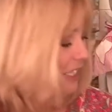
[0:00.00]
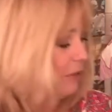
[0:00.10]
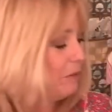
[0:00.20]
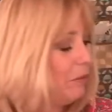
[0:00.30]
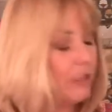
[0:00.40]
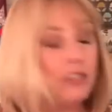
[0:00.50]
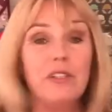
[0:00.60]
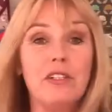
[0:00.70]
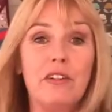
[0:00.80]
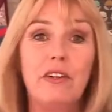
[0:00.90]
you know, you put the
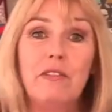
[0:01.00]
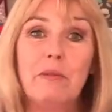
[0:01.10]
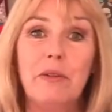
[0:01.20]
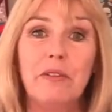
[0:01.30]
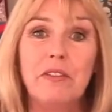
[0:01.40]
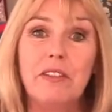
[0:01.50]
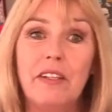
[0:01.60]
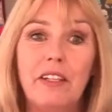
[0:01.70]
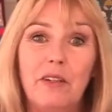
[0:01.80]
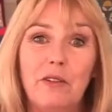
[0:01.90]
duster over the buttons
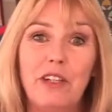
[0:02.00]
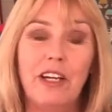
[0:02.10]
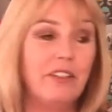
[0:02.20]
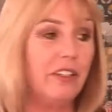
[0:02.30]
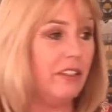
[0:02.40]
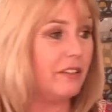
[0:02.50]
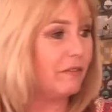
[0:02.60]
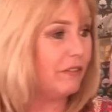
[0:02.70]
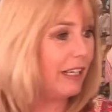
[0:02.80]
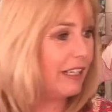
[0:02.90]
and they all change colours
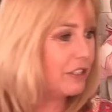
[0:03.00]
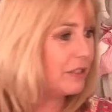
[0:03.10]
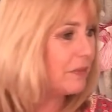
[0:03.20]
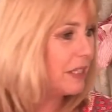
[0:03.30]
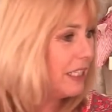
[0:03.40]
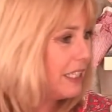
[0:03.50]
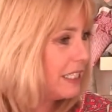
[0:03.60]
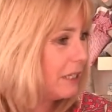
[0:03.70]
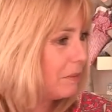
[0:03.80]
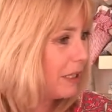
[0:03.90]
and flash.
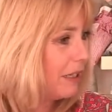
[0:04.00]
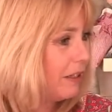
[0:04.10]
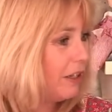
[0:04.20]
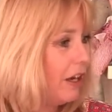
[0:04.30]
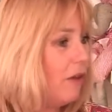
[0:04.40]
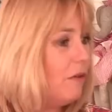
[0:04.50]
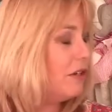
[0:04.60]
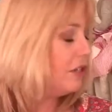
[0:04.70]
Is that better? Oh,